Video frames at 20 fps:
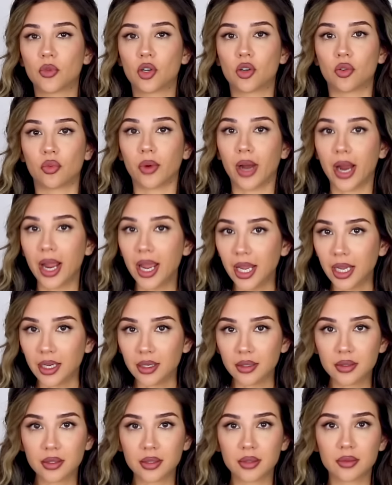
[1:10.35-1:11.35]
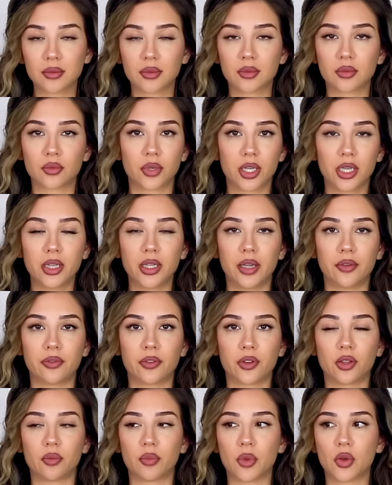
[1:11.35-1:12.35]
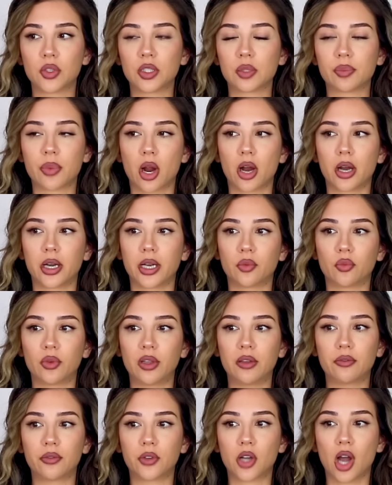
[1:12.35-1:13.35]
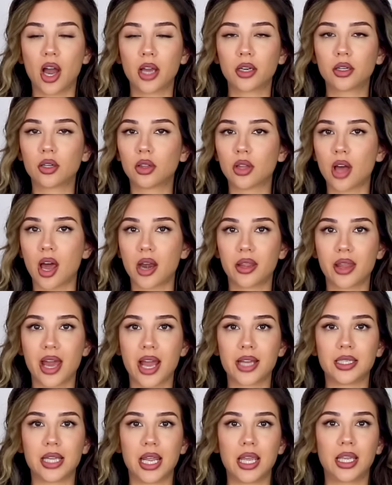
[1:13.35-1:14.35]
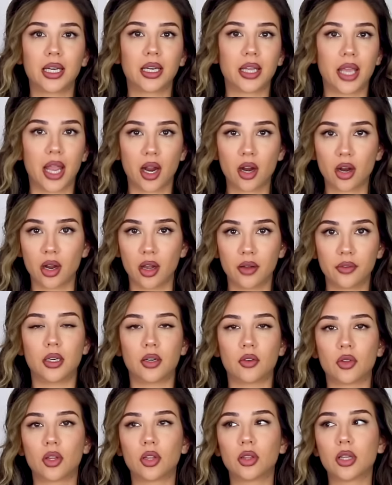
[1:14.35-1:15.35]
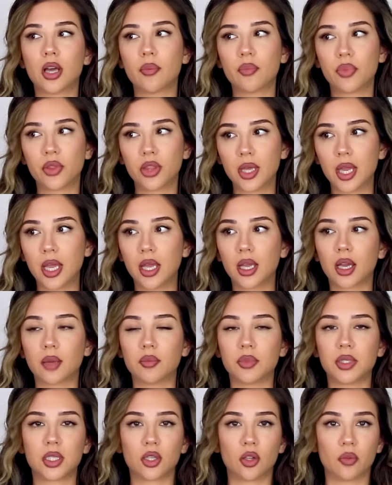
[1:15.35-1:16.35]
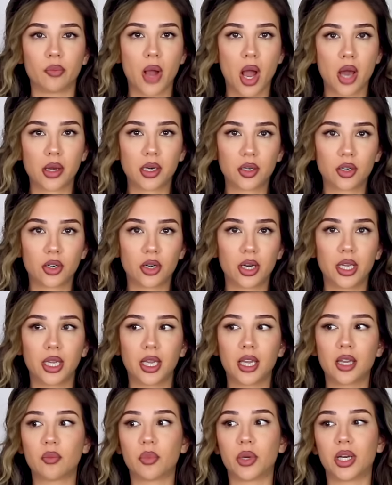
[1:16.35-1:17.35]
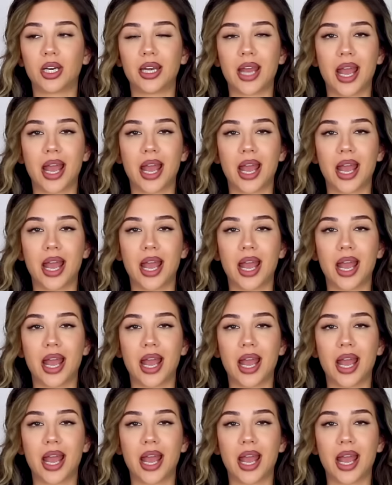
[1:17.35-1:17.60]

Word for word: great really for the most part and we've gotten a lot of that taken care of you know the lump thing i'm still monitoring it but it